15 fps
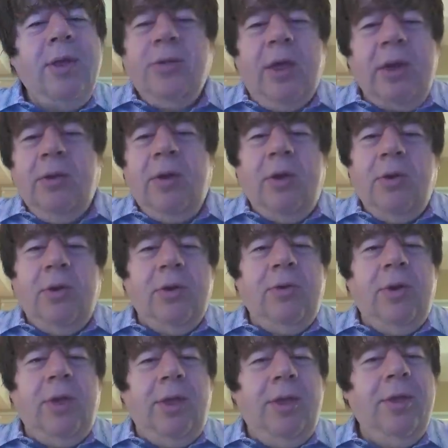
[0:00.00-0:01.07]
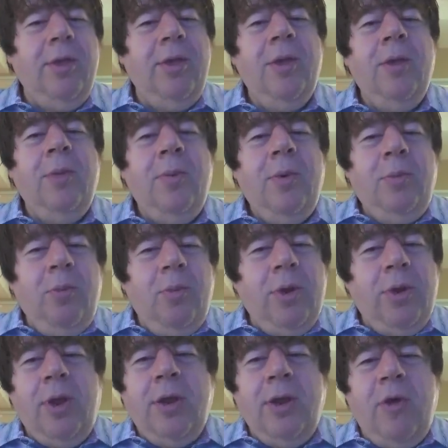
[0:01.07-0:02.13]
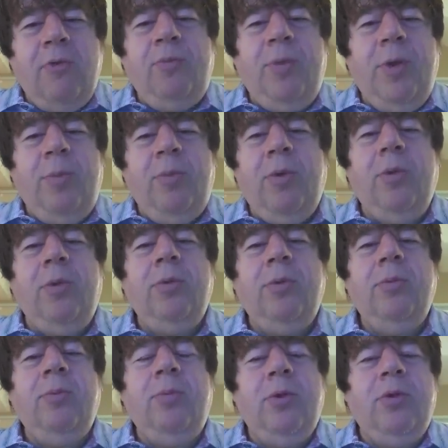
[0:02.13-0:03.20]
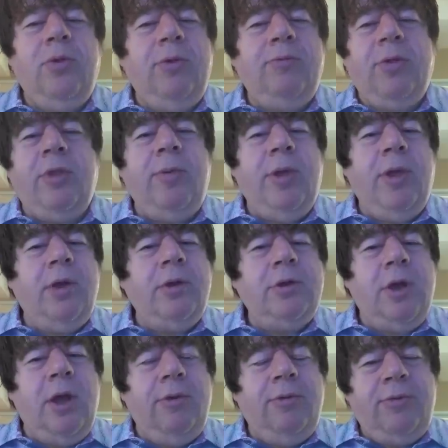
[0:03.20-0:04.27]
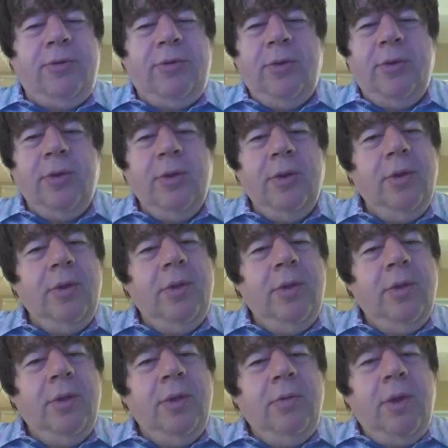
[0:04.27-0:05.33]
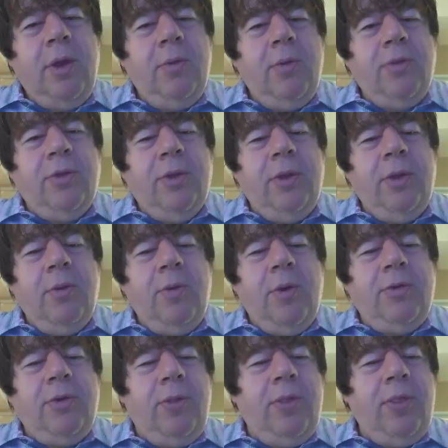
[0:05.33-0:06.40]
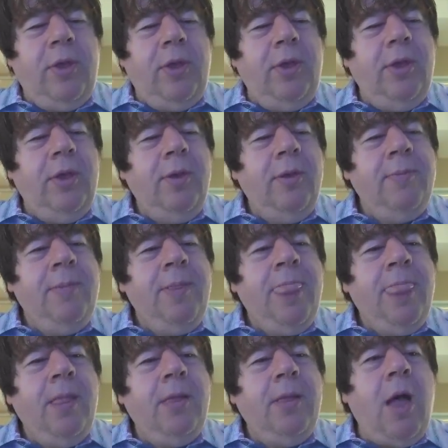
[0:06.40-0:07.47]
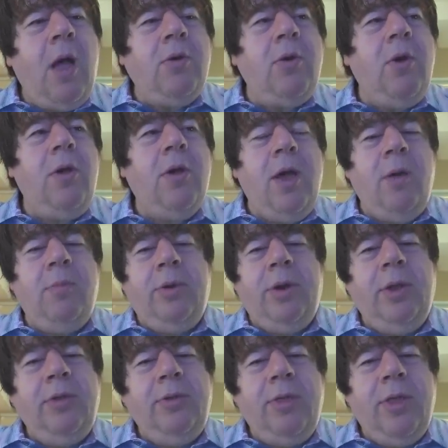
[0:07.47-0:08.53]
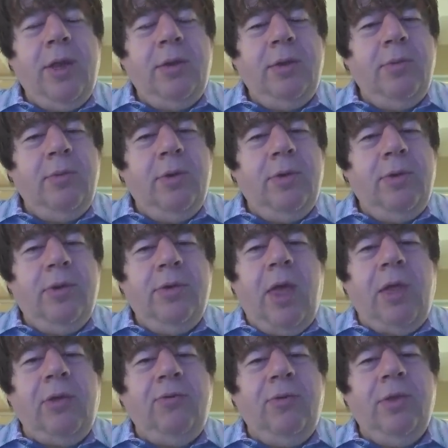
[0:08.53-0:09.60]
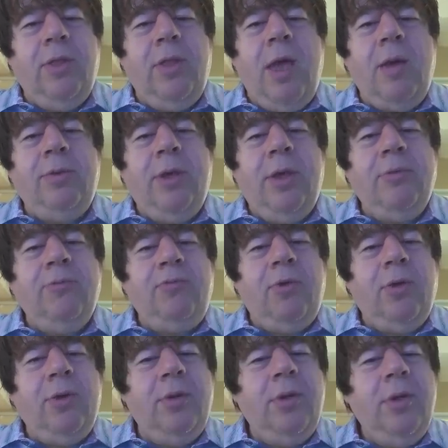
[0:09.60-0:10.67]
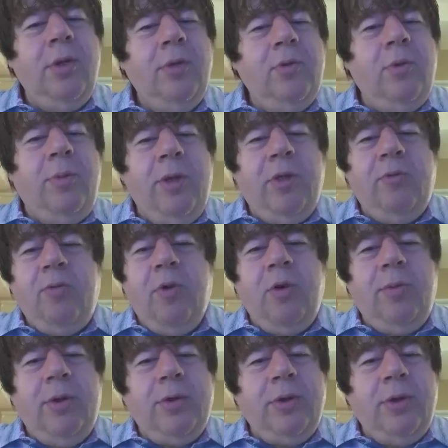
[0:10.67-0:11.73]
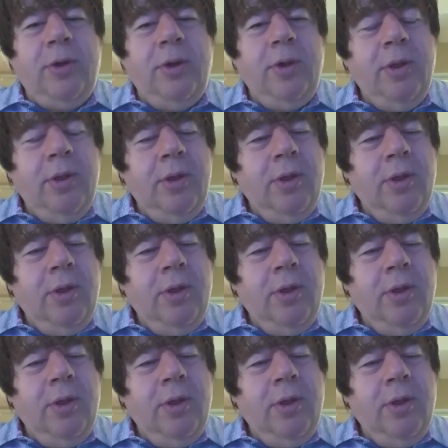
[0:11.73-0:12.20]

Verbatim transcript: I said, I don't agree. When enough people perceive it to be unjust, right? It wasn't the alcohol companies that were successful in lobbying for repeal of prohibition.